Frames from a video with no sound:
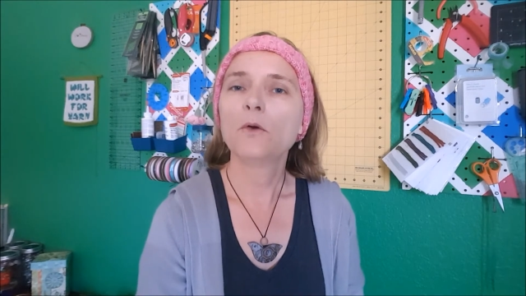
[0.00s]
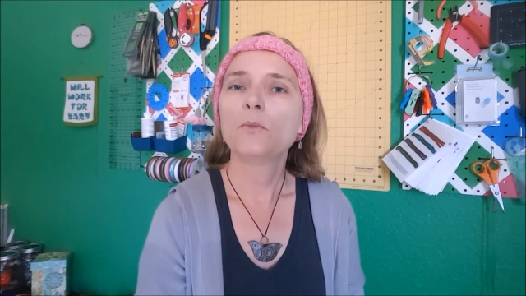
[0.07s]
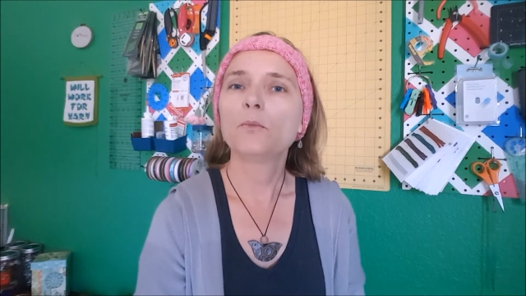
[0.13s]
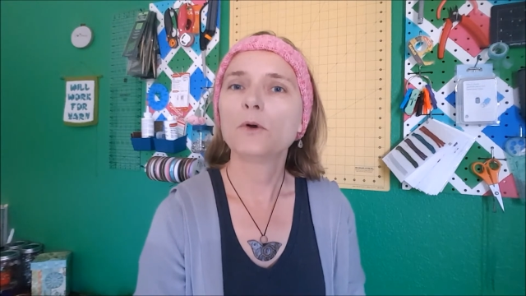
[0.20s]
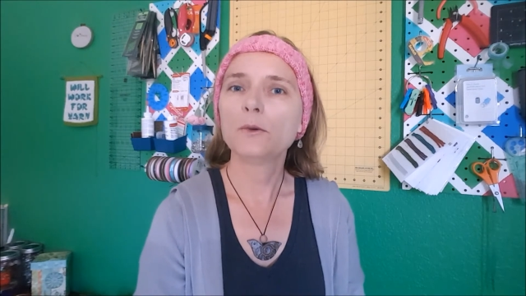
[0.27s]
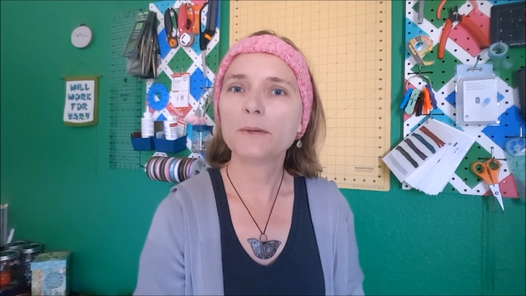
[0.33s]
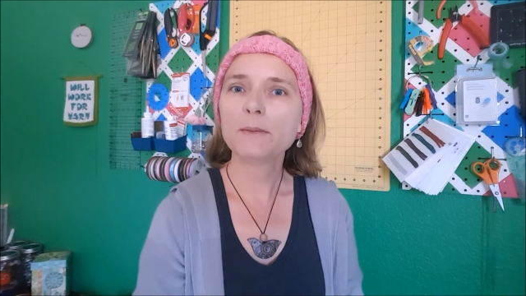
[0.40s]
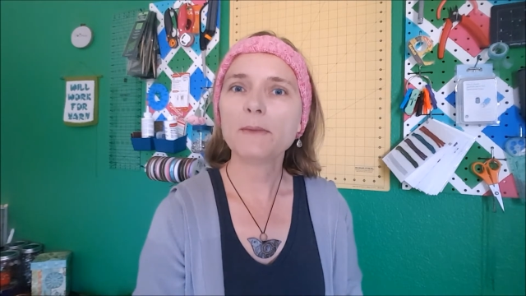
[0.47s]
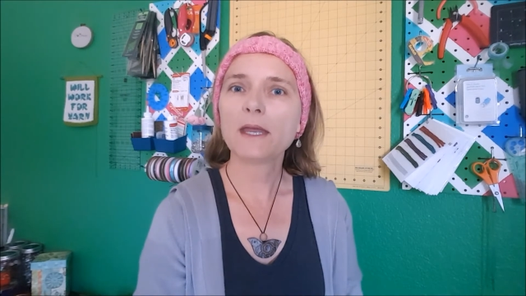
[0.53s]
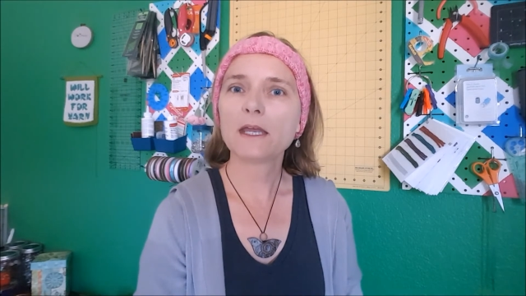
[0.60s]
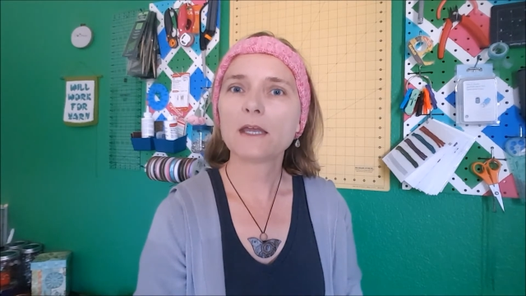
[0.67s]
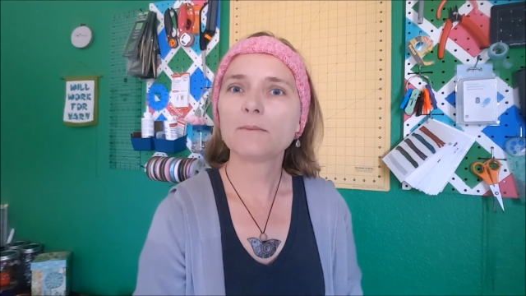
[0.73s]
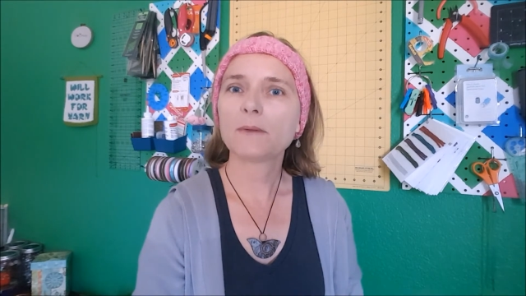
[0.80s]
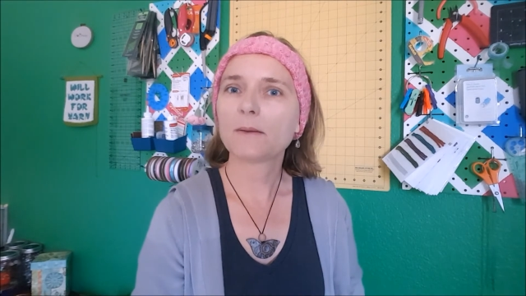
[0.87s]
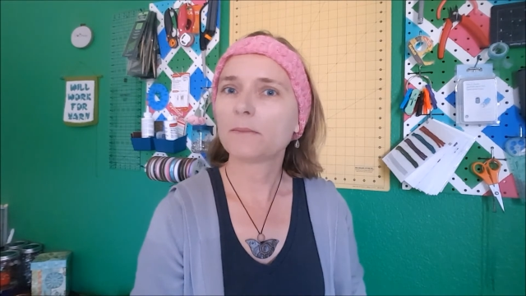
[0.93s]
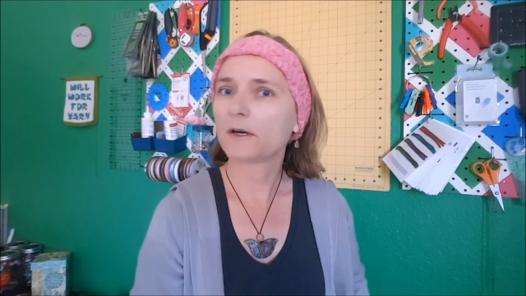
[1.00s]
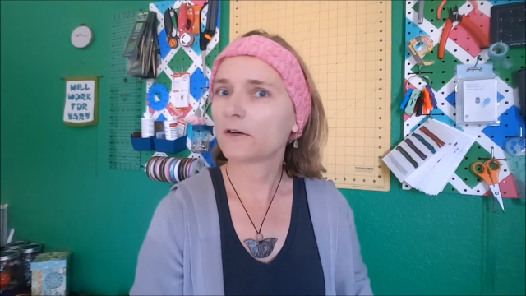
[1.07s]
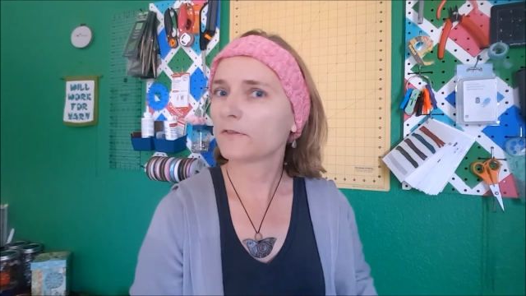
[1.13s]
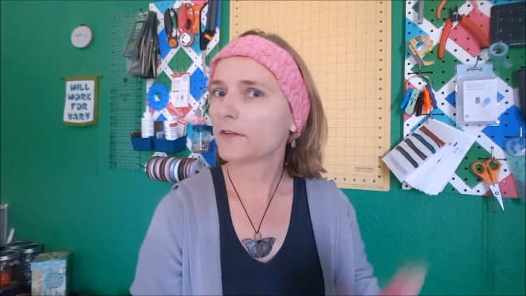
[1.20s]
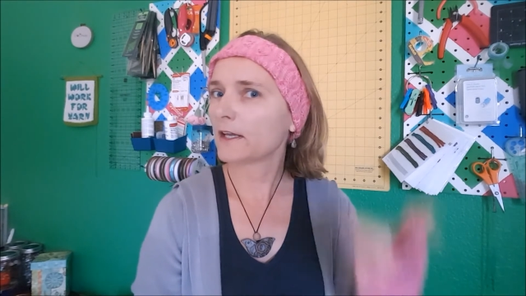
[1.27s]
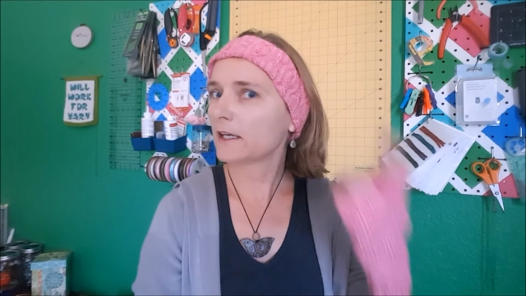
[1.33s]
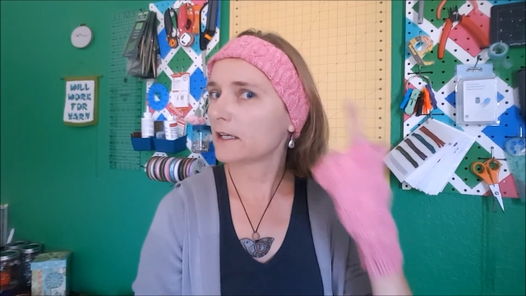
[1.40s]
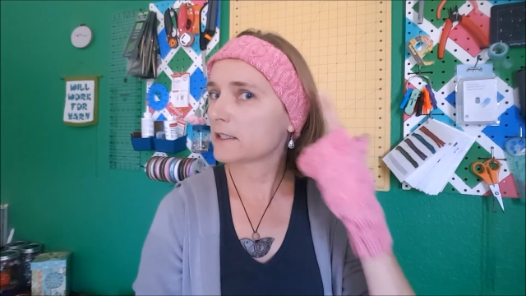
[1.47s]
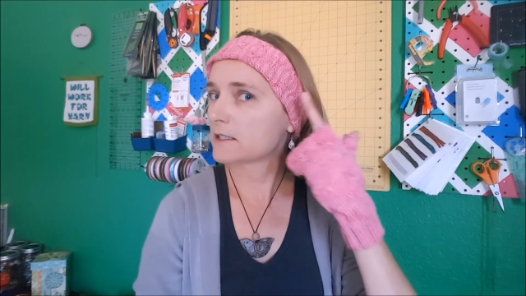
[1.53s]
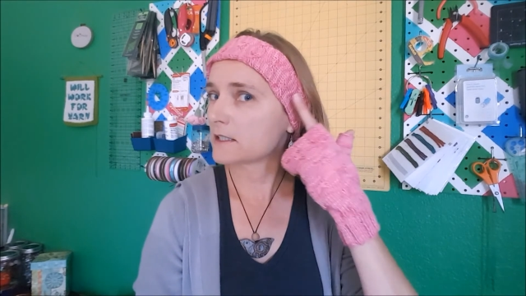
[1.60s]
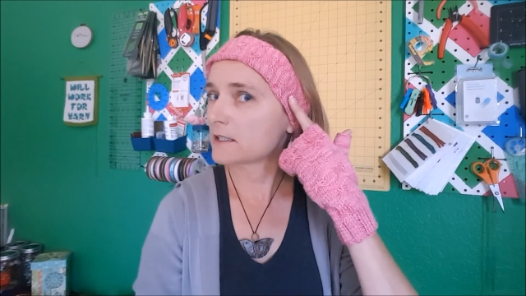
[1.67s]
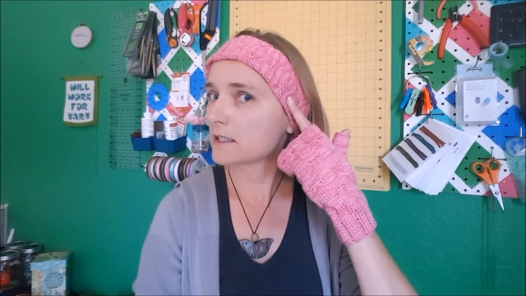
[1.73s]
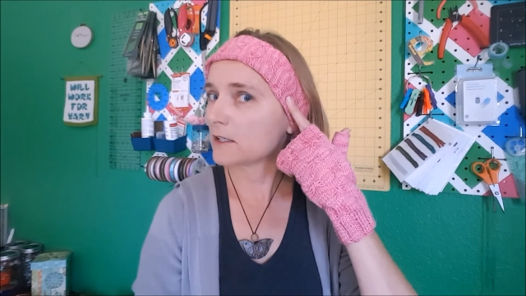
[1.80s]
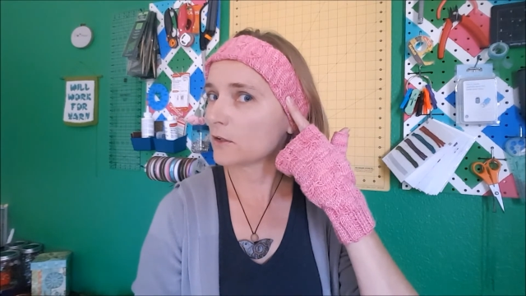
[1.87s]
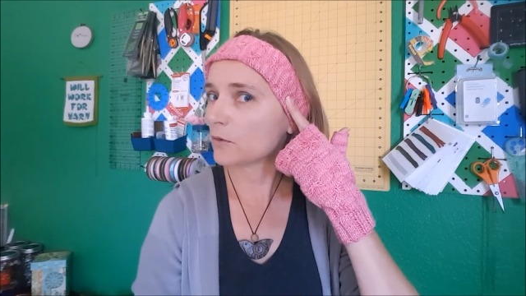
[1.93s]
We'll be making my Butterfly
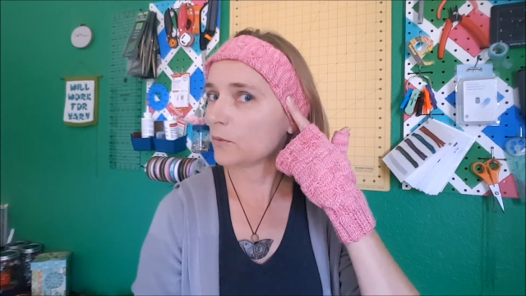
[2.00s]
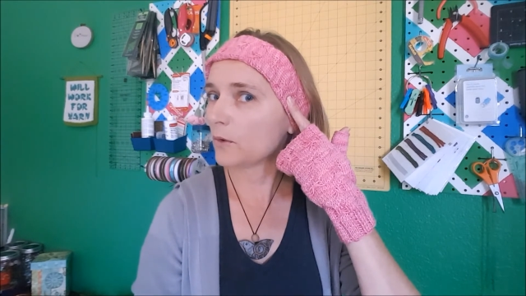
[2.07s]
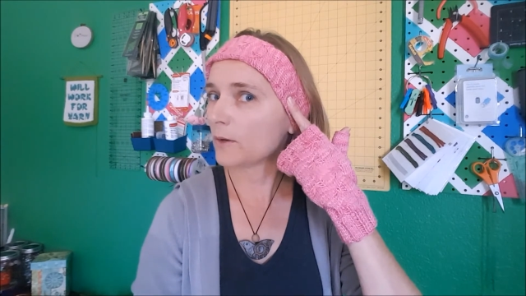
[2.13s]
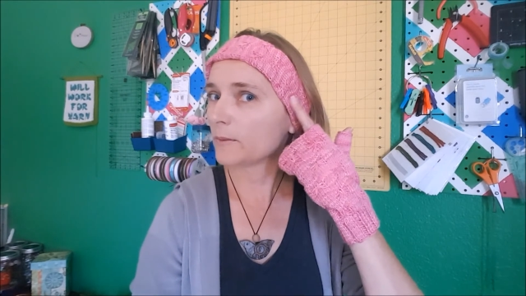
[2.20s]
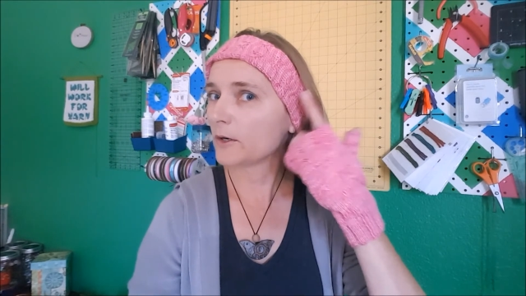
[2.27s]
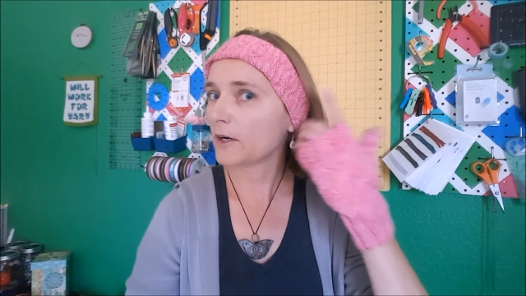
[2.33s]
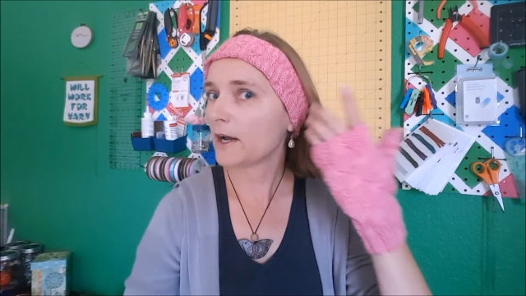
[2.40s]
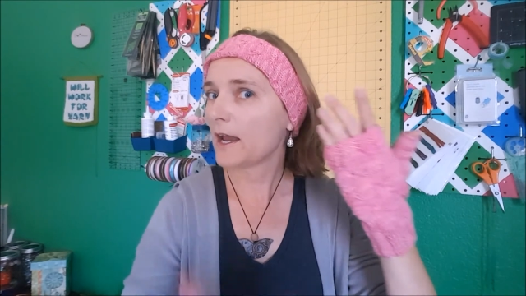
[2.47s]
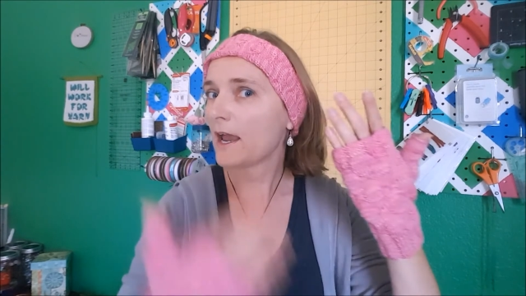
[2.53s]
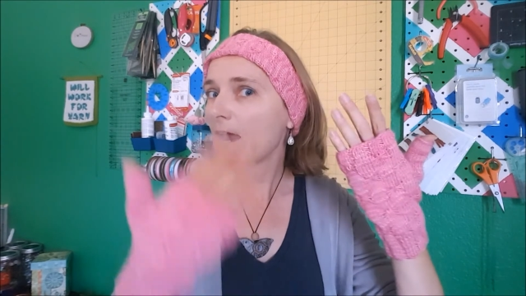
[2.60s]
Kisses ear warmer